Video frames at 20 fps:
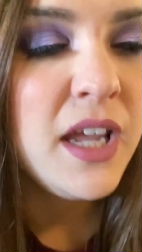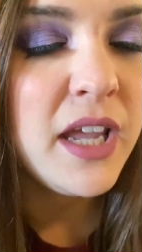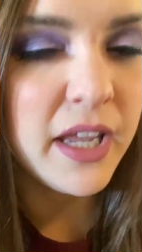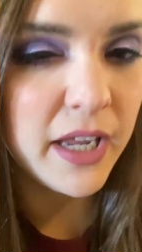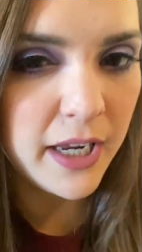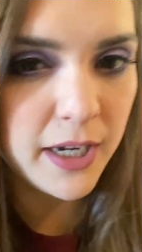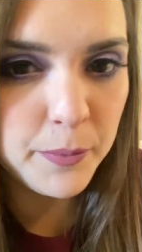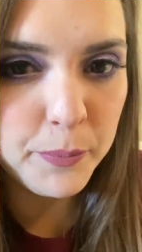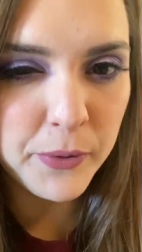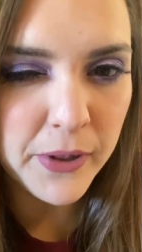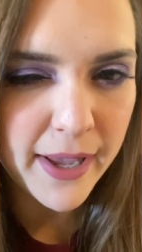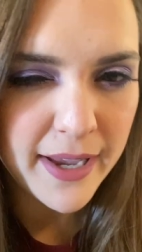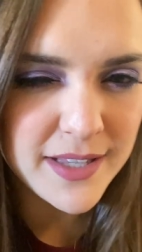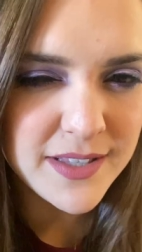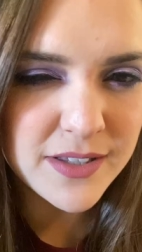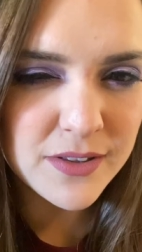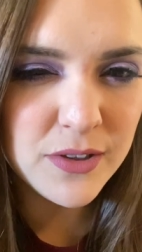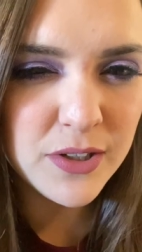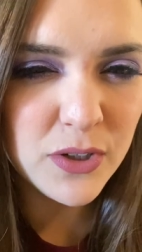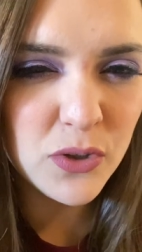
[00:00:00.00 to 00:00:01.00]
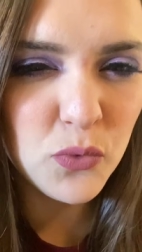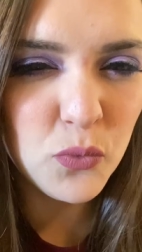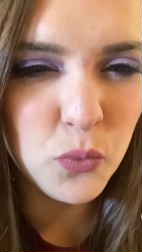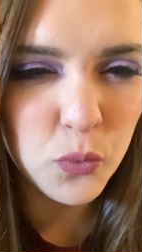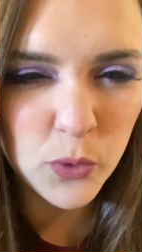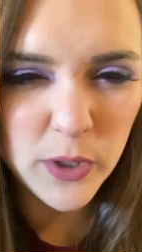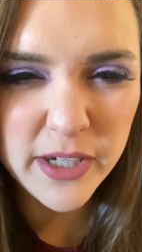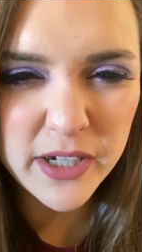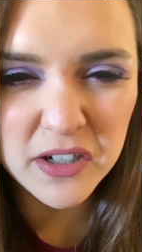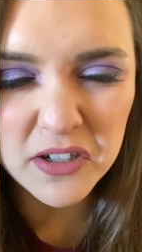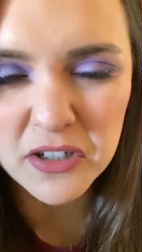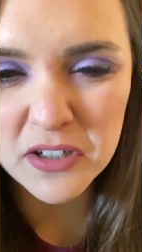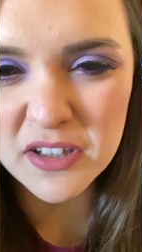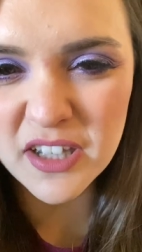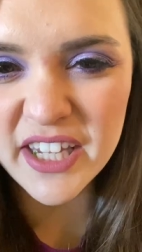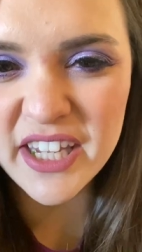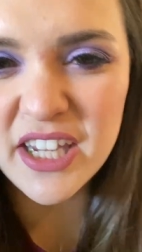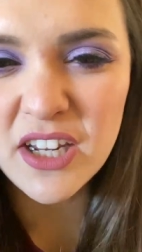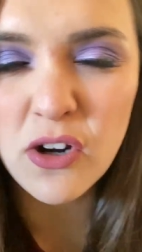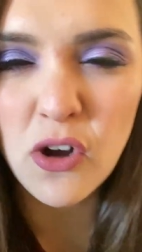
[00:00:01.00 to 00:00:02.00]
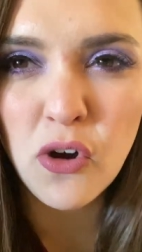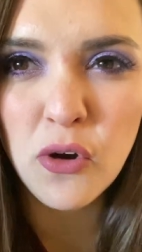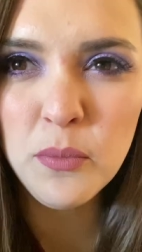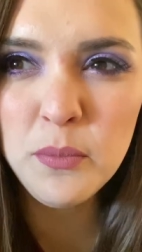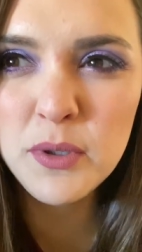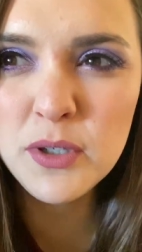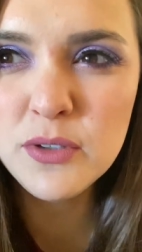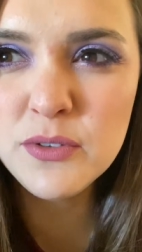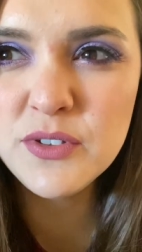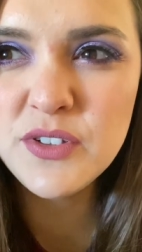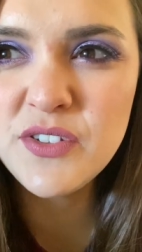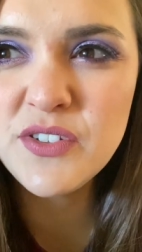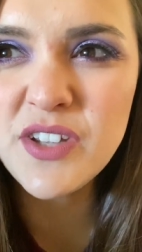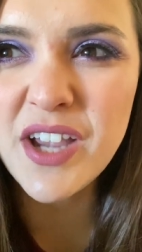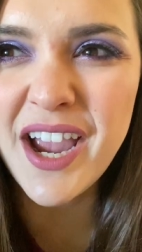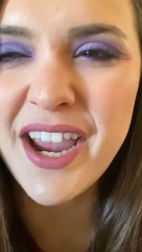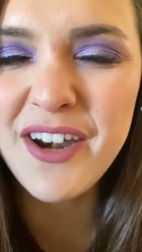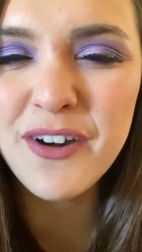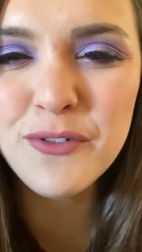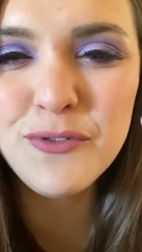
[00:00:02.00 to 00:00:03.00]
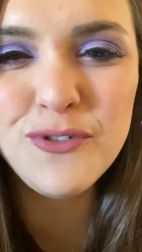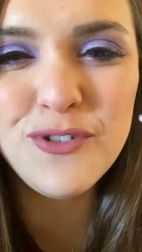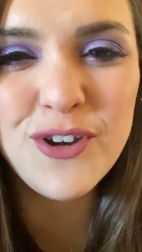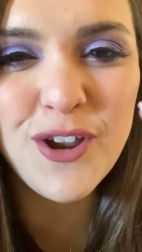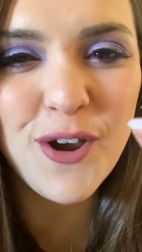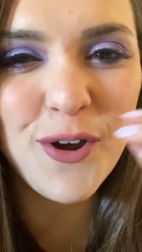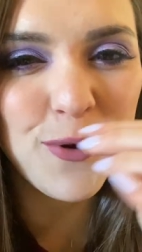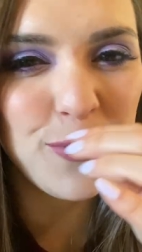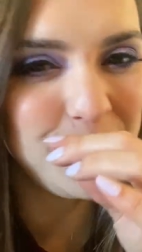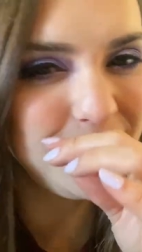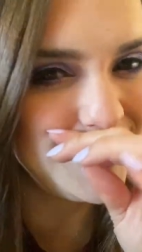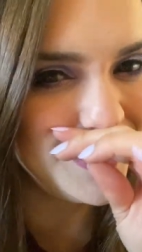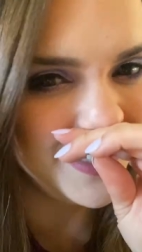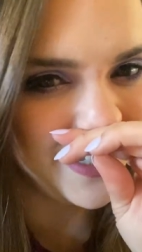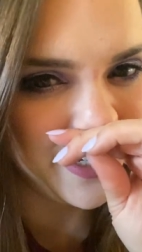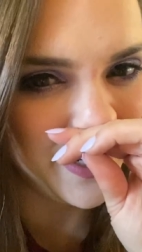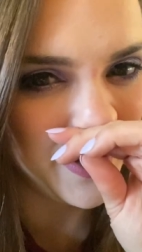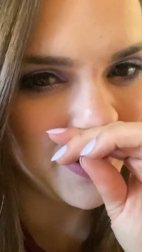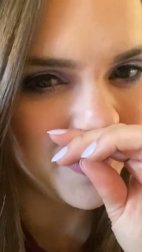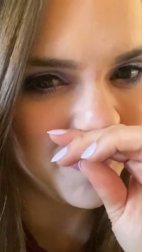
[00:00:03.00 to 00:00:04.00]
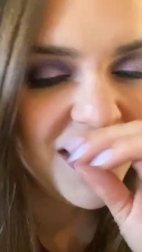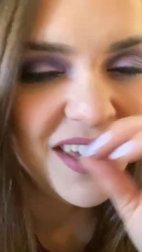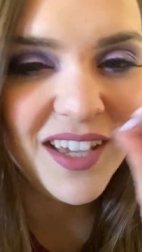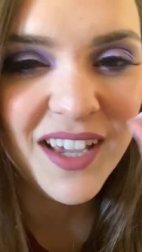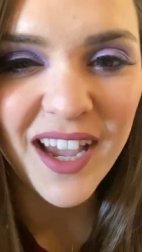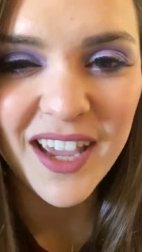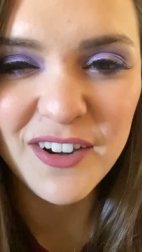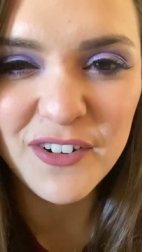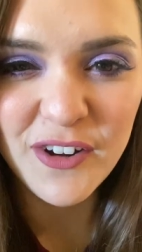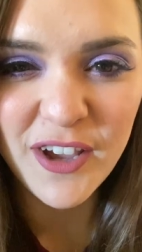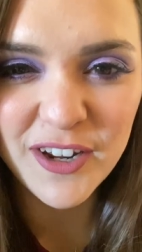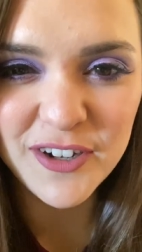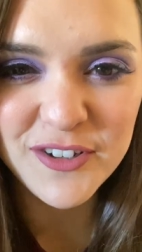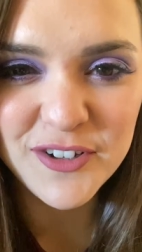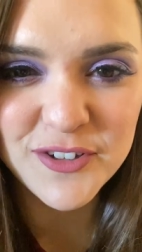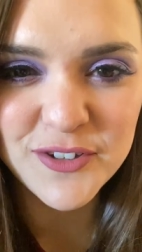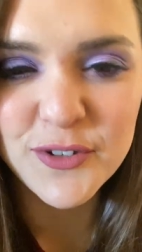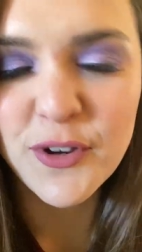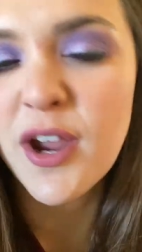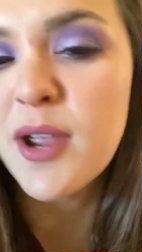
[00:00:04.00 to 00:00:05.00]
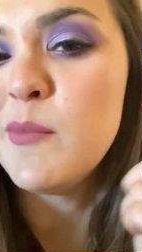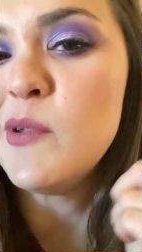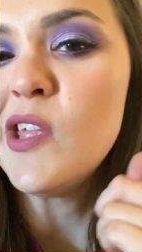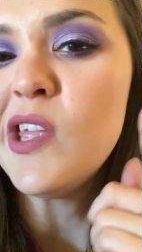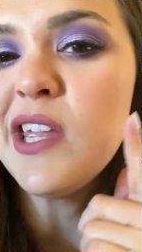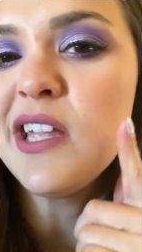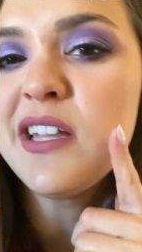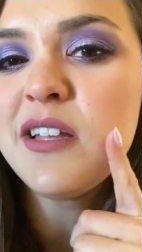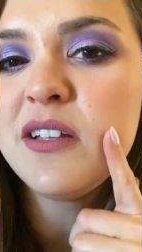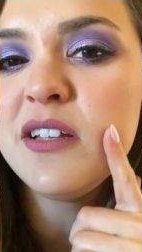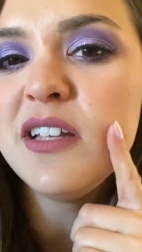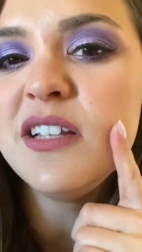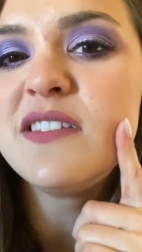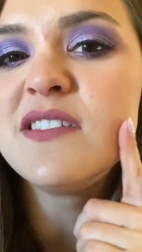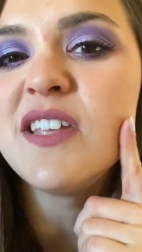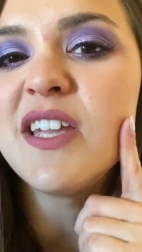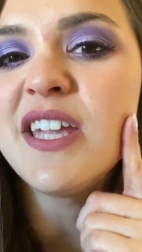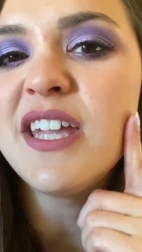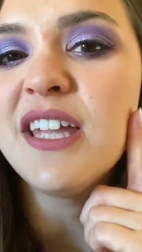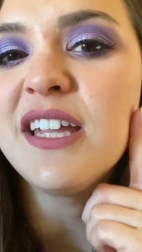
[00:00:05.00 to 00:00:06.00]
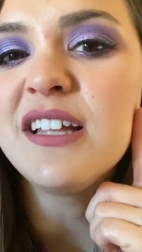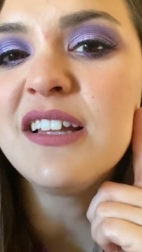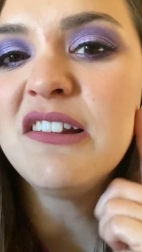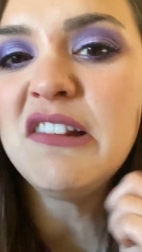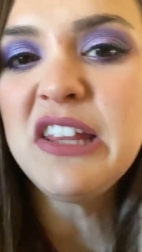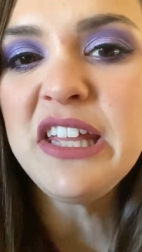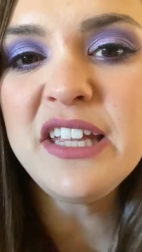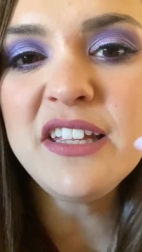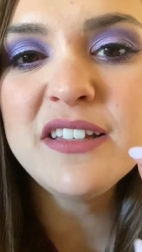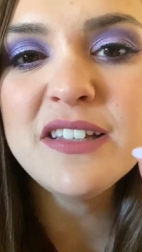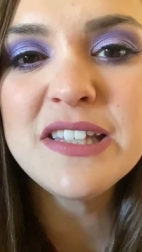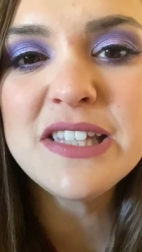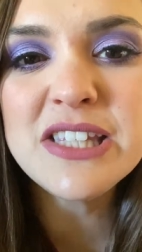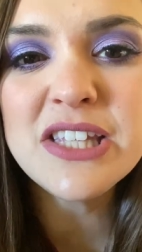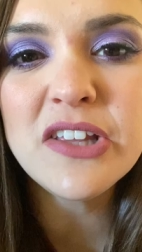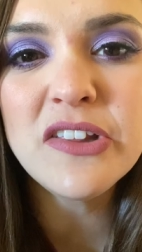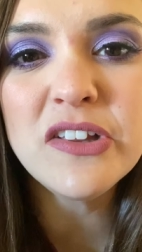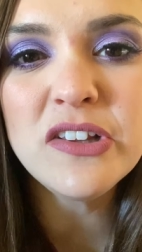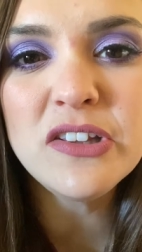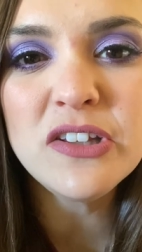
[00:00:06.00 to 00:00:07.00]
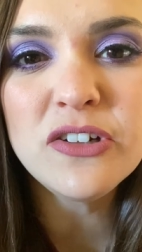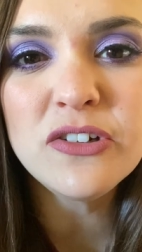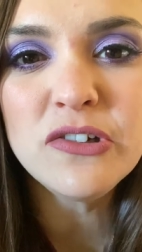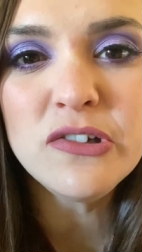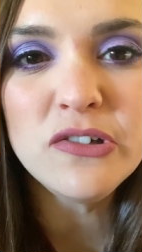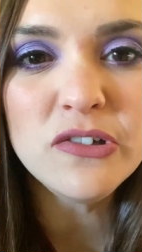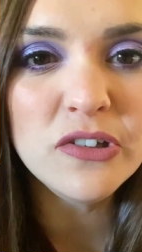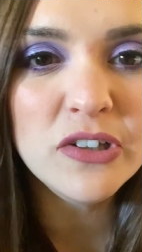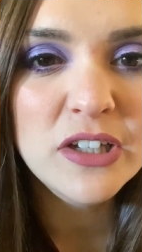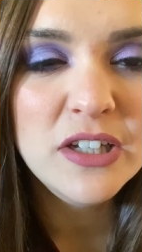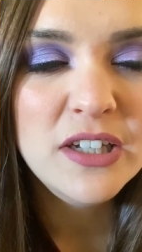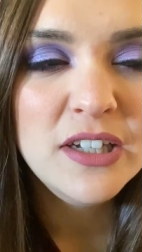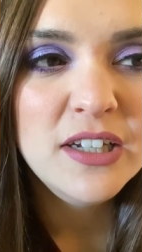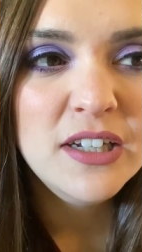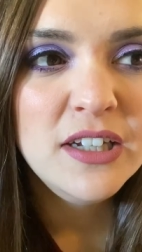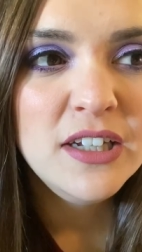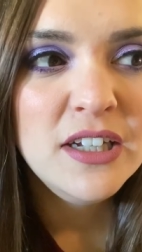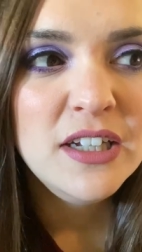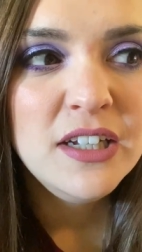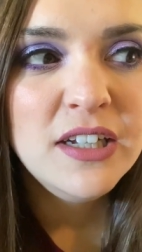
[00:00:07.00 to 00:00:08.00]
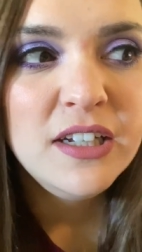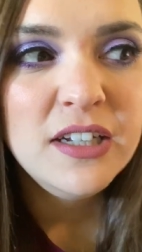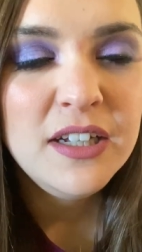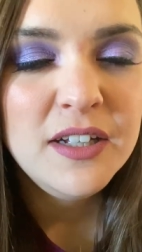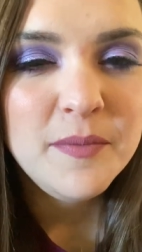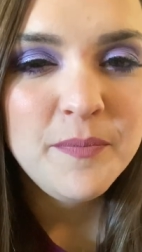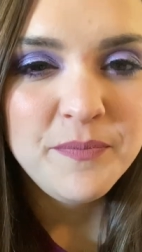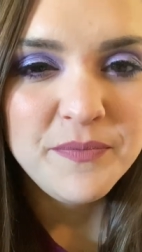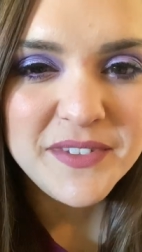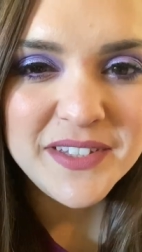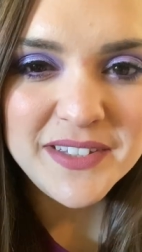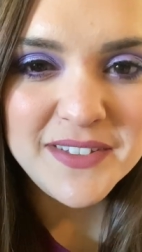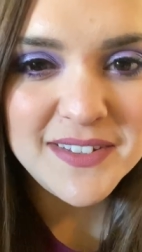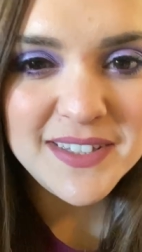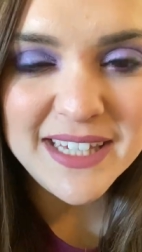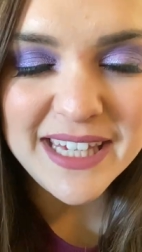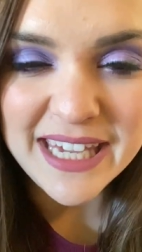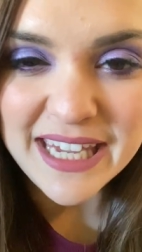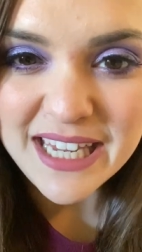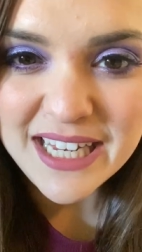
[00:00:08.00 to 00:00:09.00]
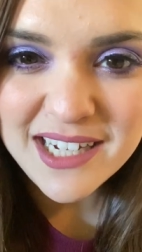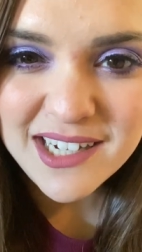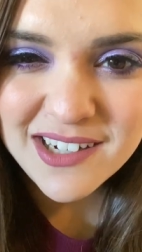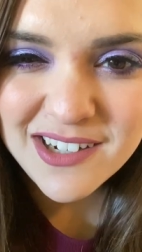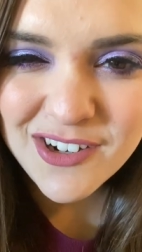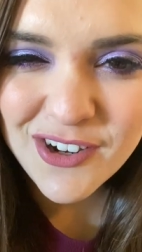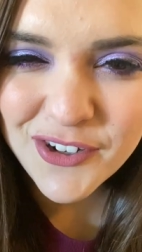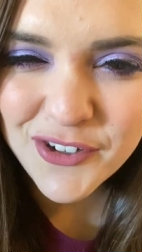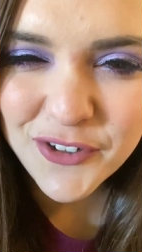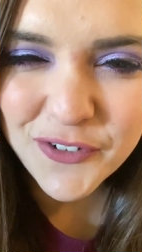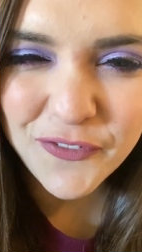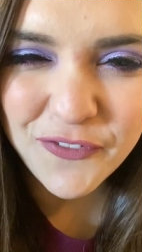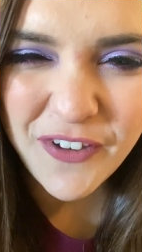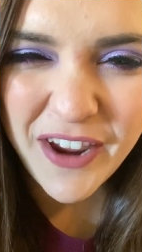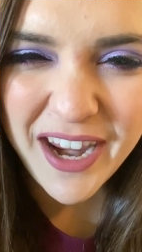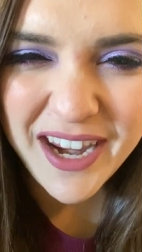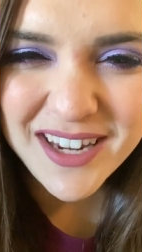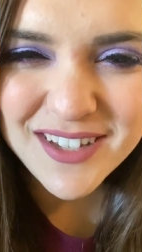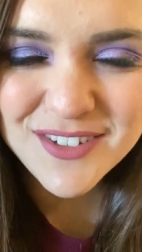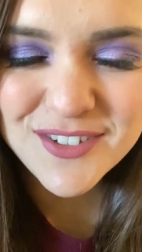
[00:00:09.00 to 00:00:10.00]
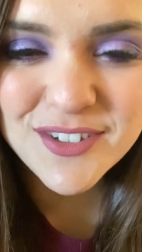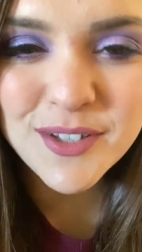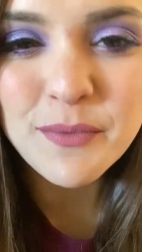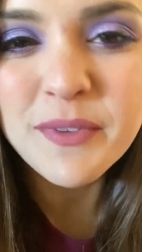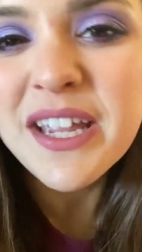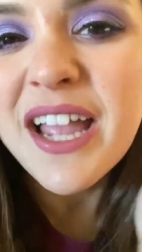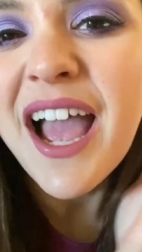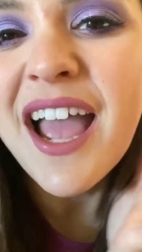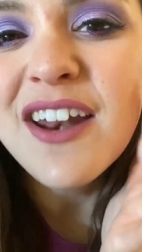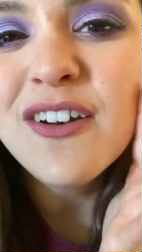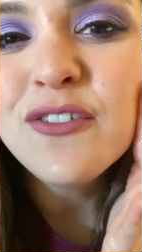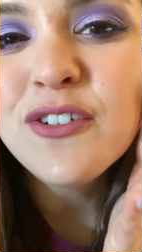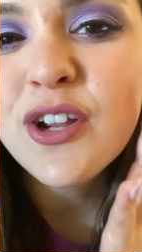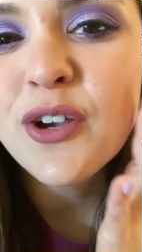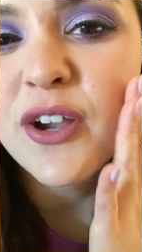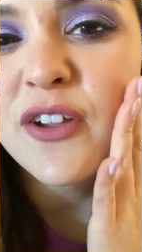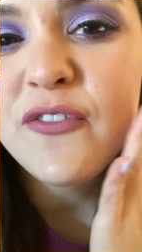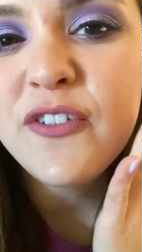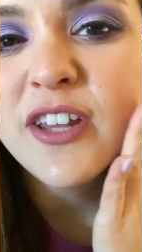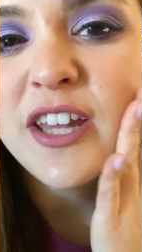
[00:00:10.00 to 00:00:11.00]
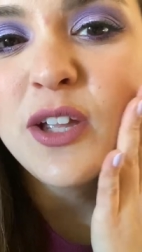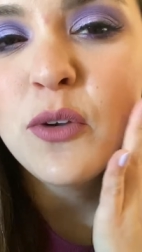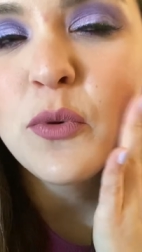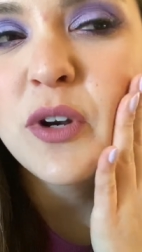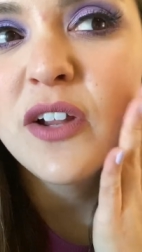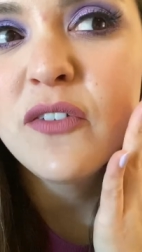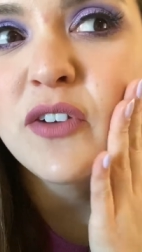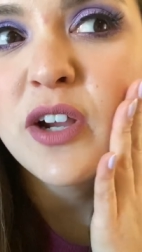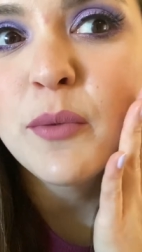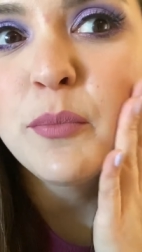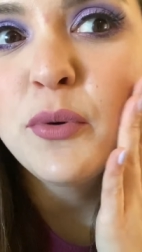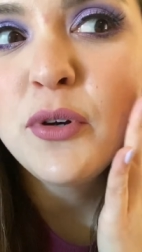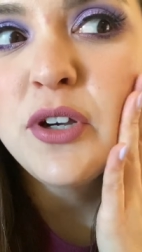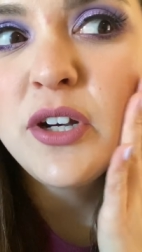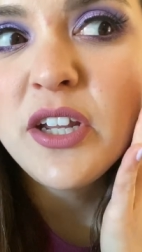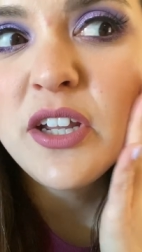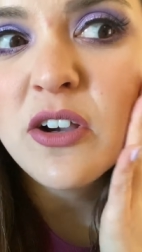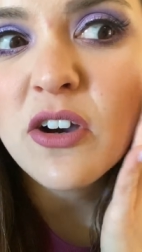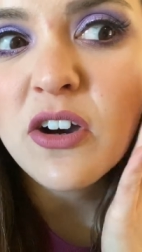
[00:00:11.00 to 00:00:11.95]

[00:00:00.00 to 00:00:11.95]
it applies a little weird. Like it almost, I don't know, it's like, I don't know how to describe it. it's like it clings to the little skin on your face or something. I don't know. I feel like whenever I put it